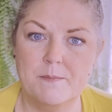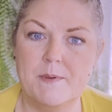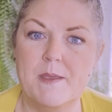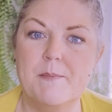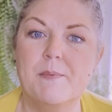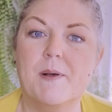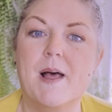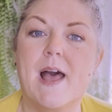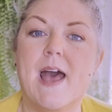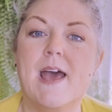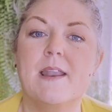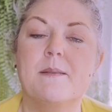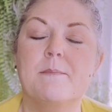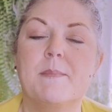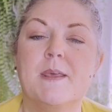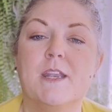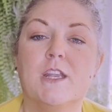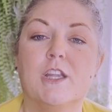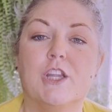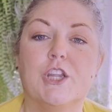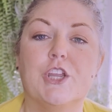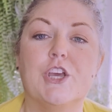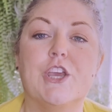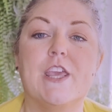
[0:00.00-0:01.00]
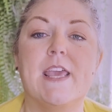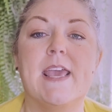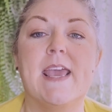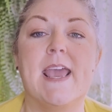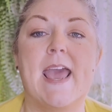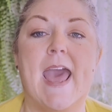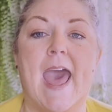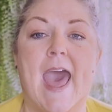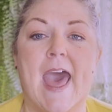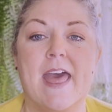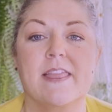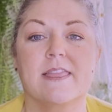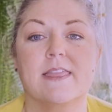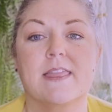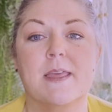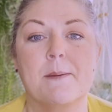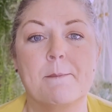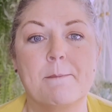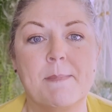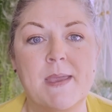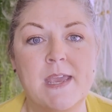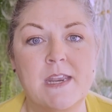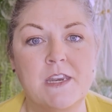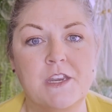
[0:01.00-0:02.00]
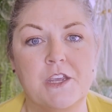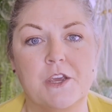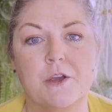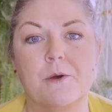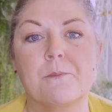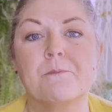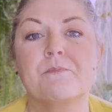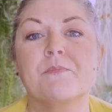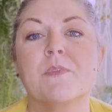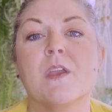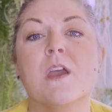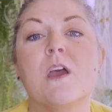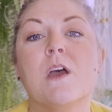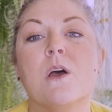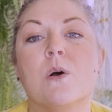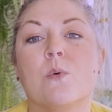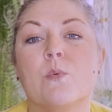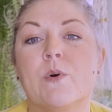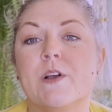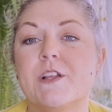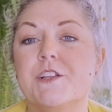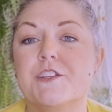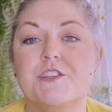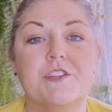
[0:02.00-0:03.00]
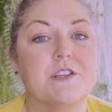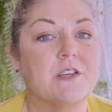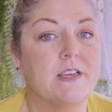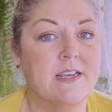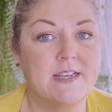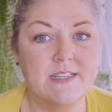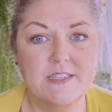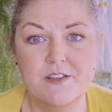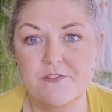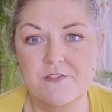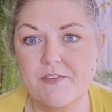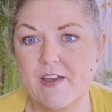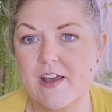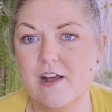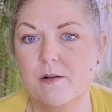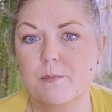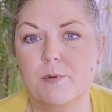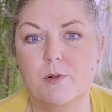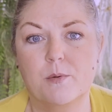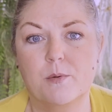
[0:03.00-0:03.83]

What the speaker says: people hadn't been looking at the menu, which is available